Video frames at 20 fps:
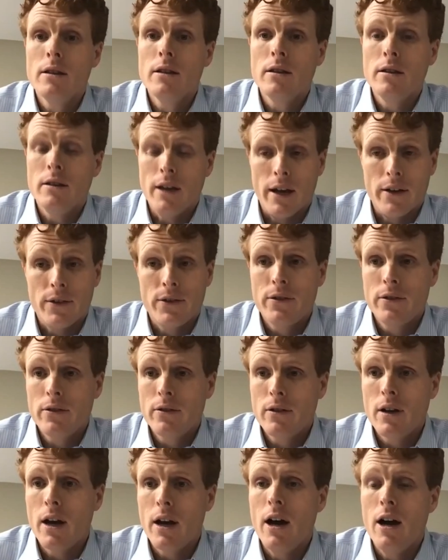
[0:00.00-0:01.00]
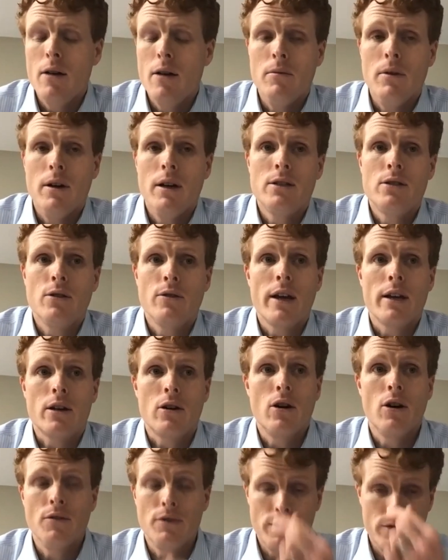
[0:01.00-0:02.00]
yes, and so that
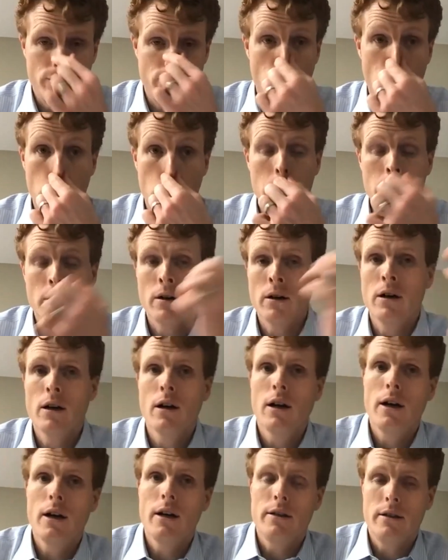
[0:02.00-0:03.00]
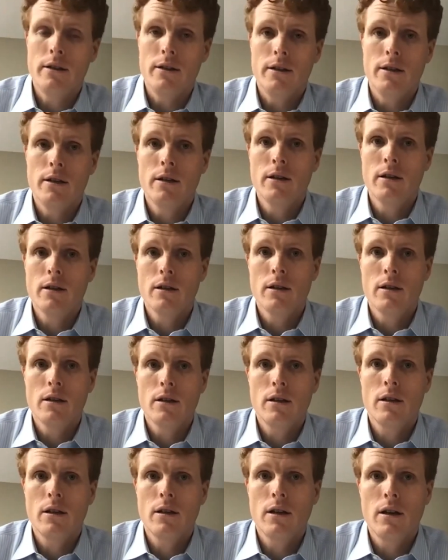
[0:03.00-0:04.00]
COVID-4, I think,
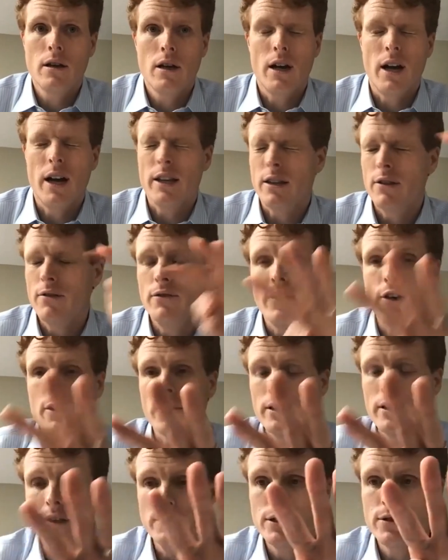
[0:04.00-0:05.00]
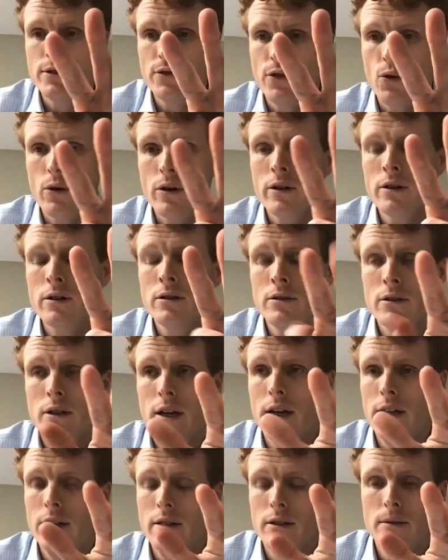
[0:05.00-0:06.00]
at the very least 4,
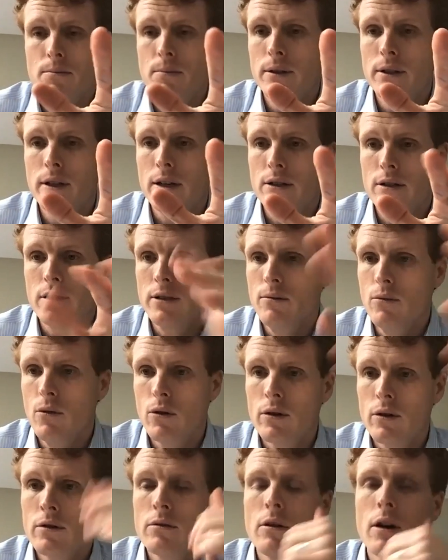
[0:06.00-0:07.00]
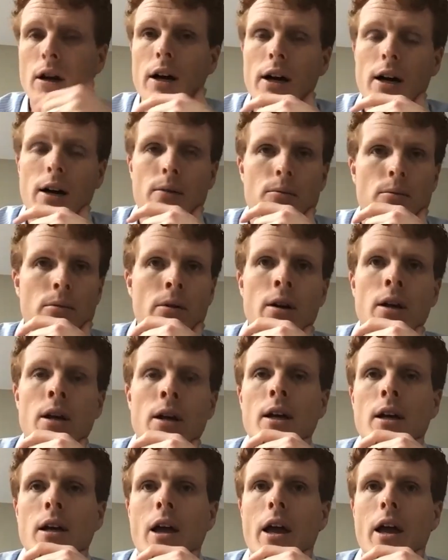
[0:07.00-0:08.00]
and potentially more.
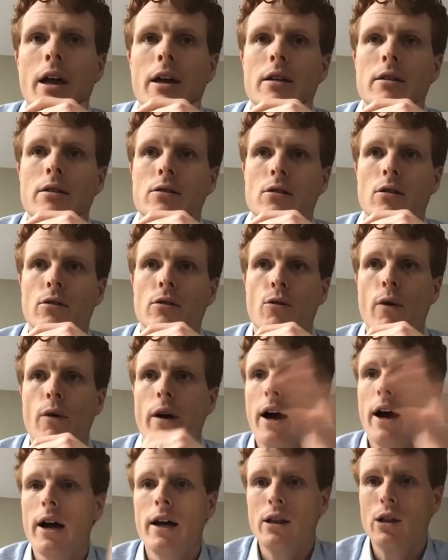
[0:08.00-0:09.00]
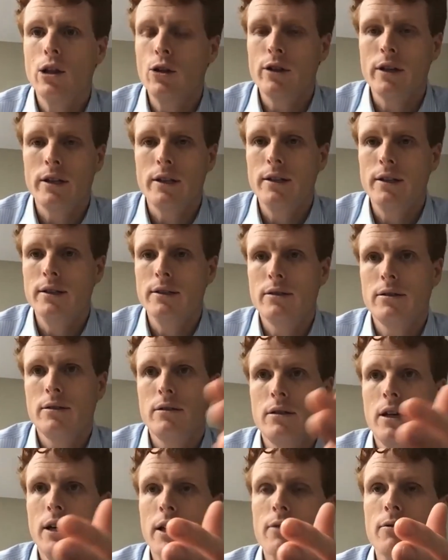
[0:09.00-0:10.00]
And so the way I look at this
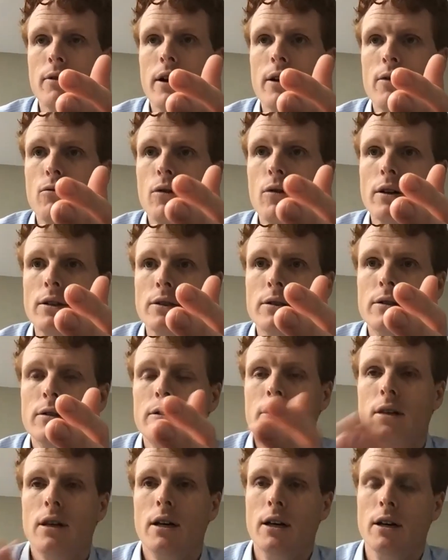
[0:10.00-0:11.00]
anyway was,